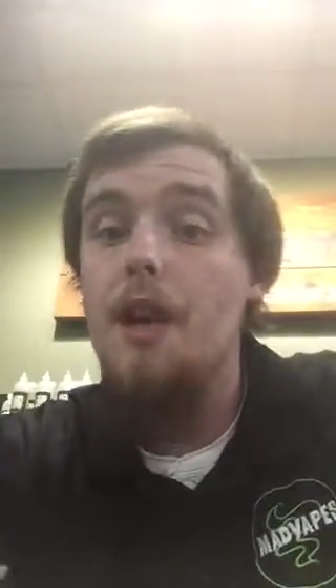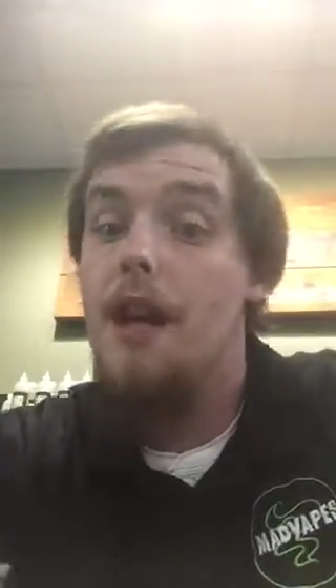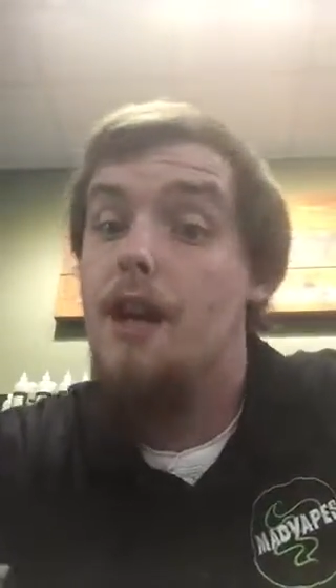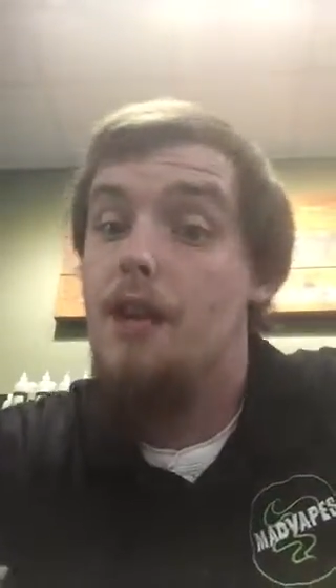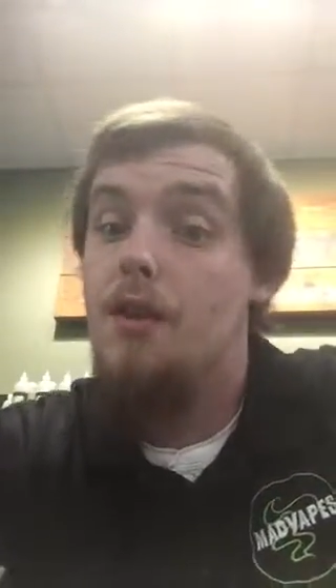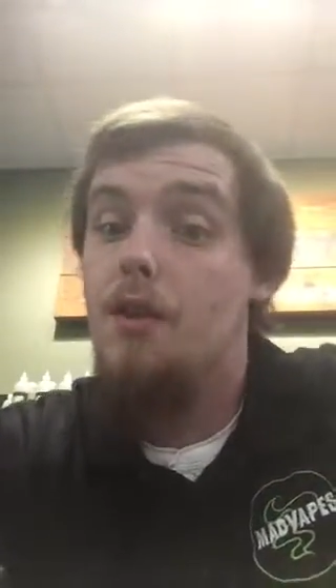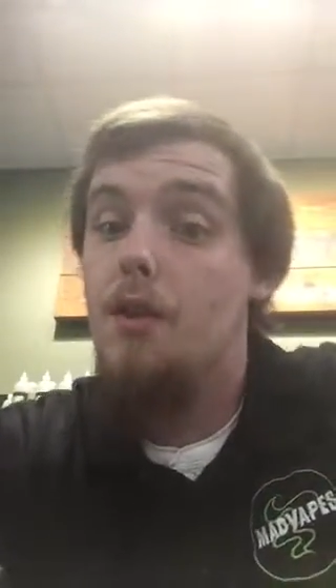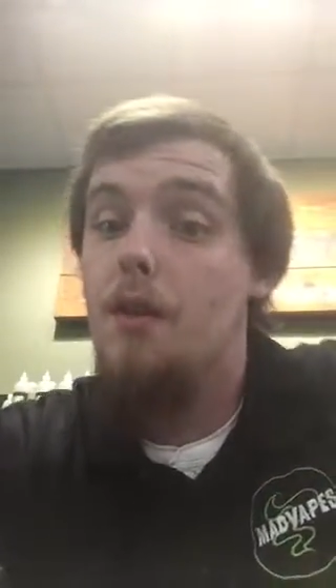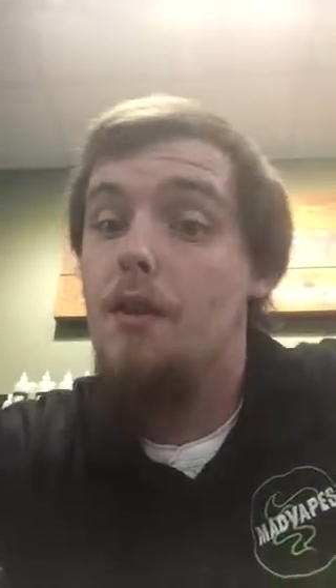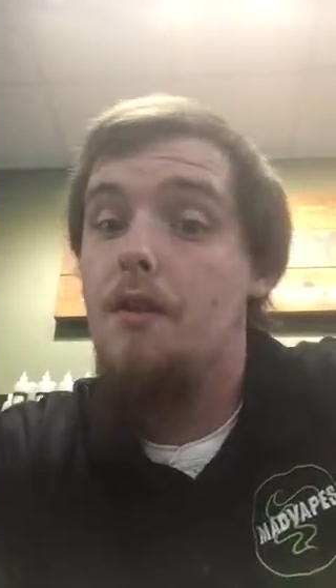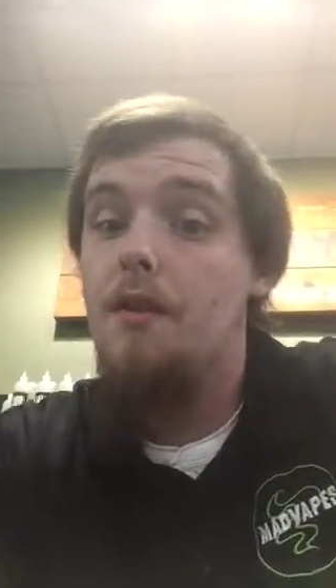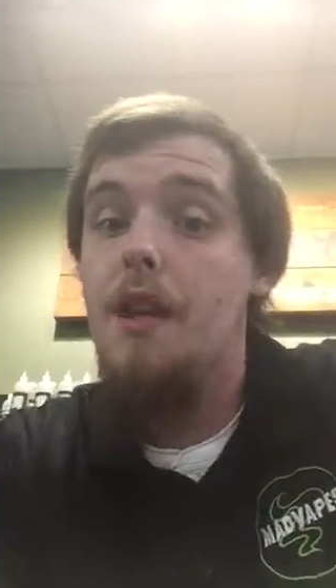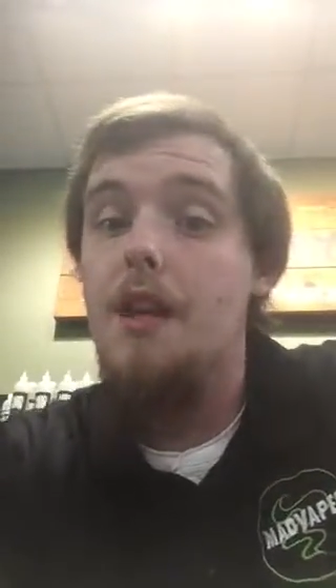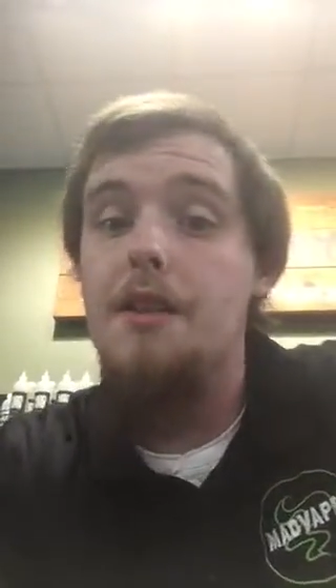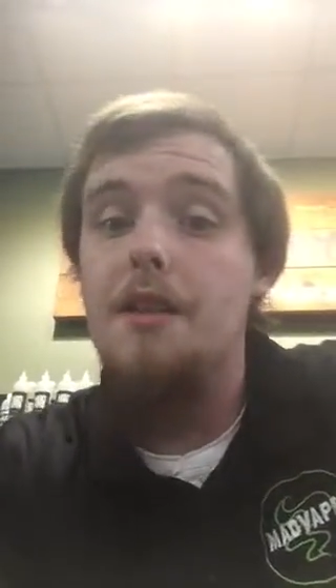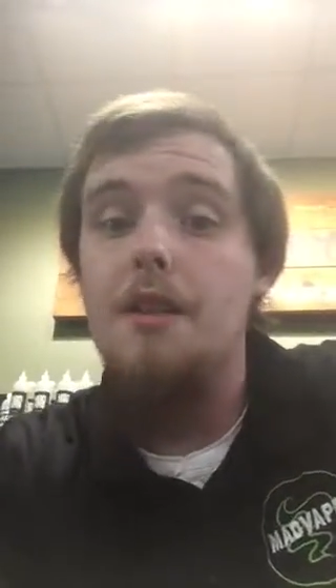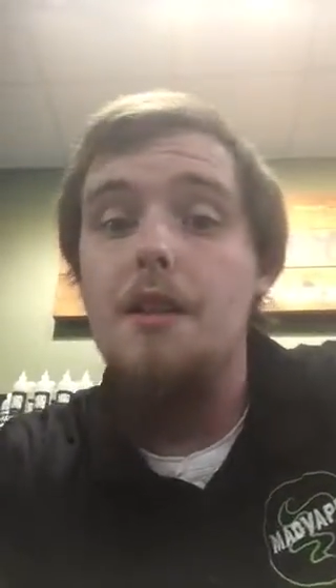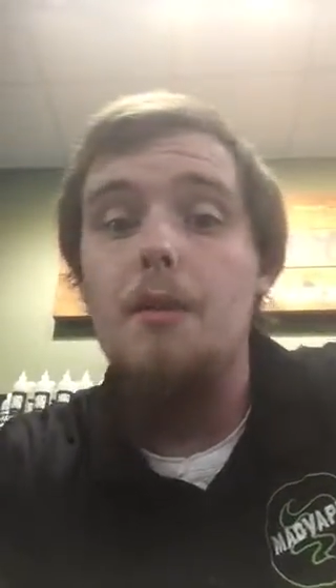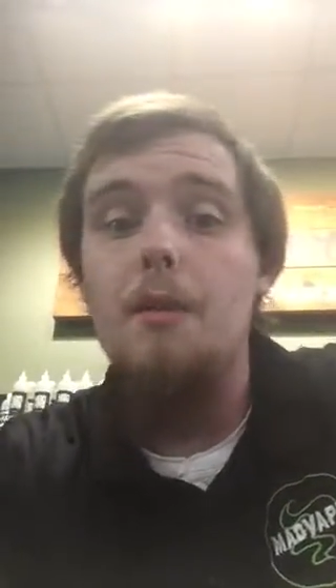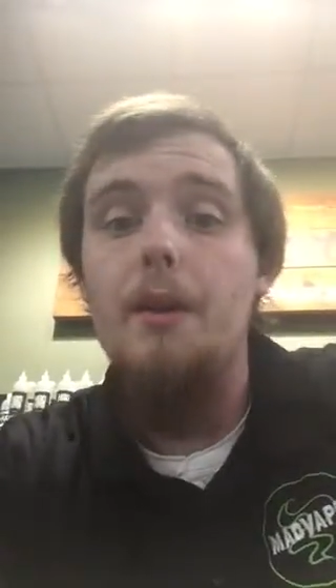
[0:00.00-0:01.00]
and enjoy the
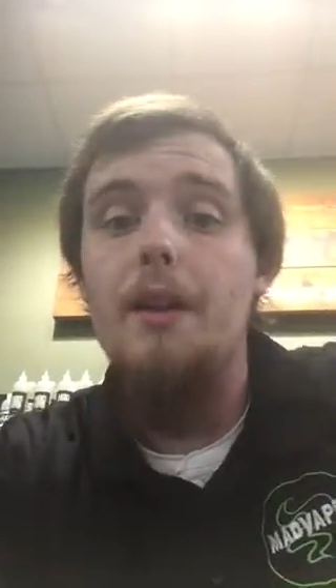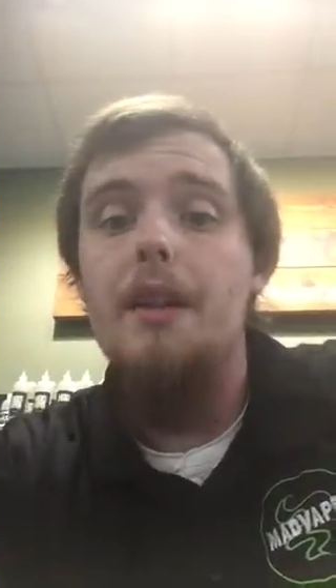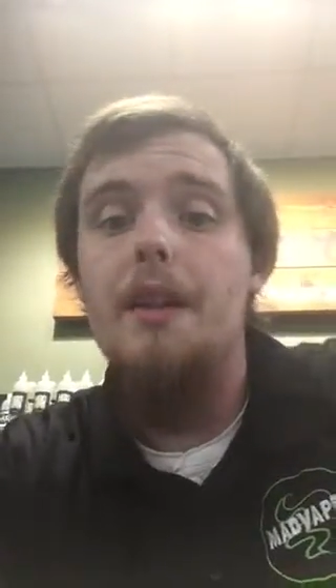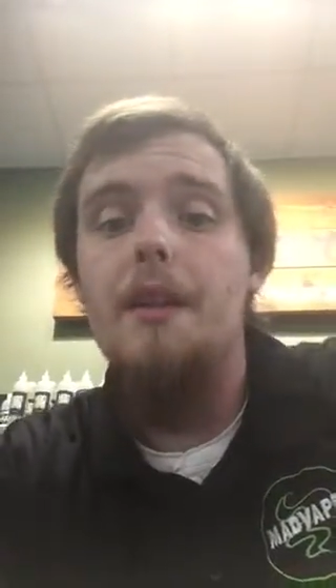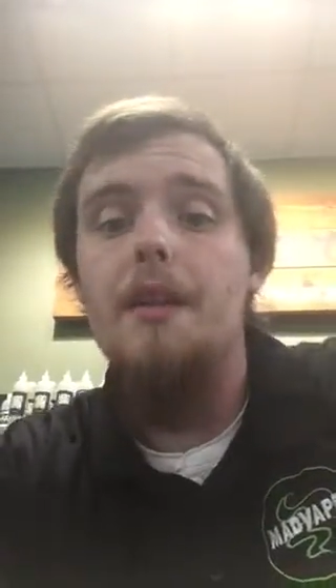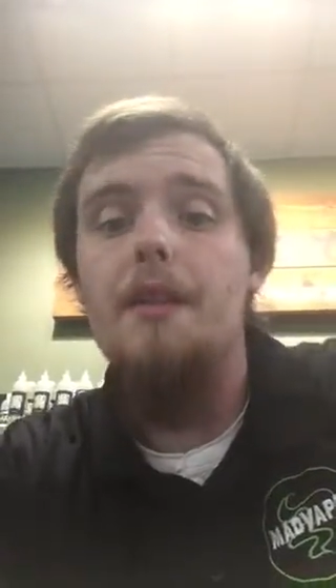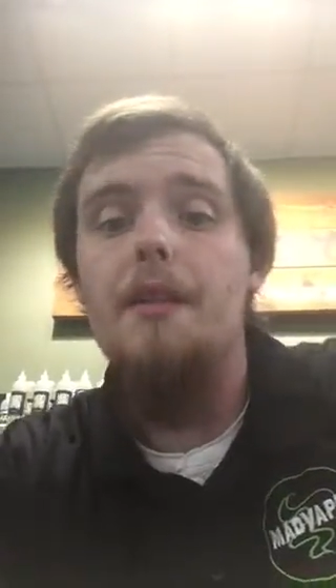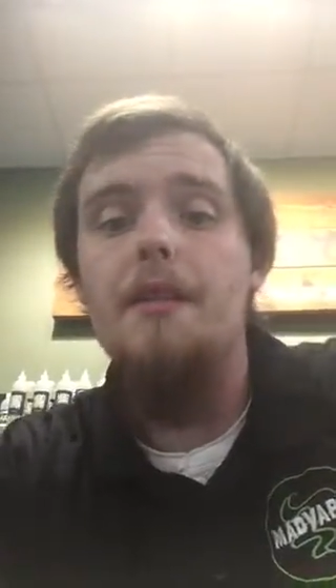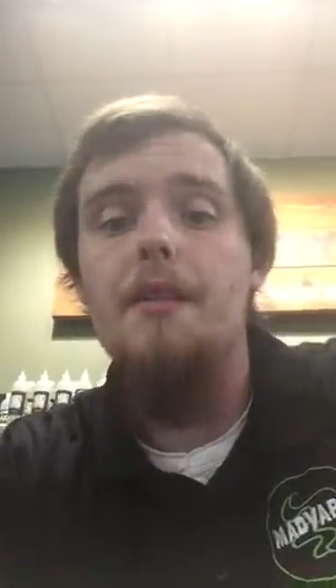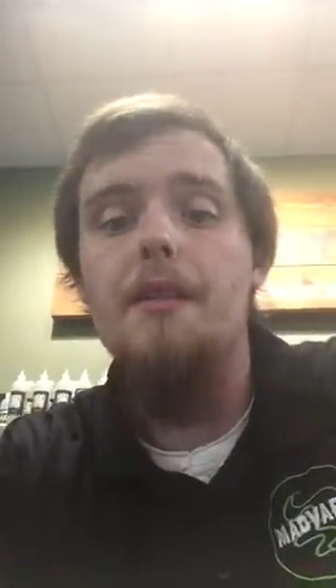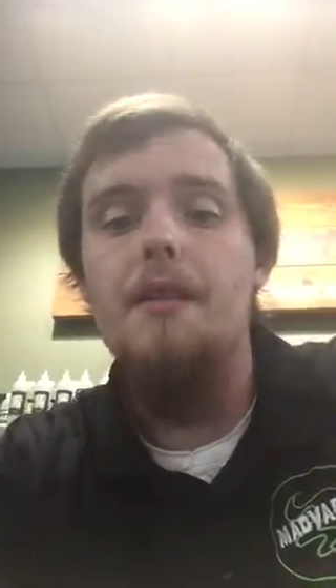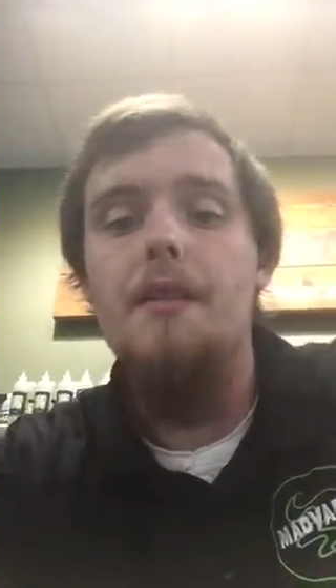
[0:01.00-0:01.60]
rest of your weekend.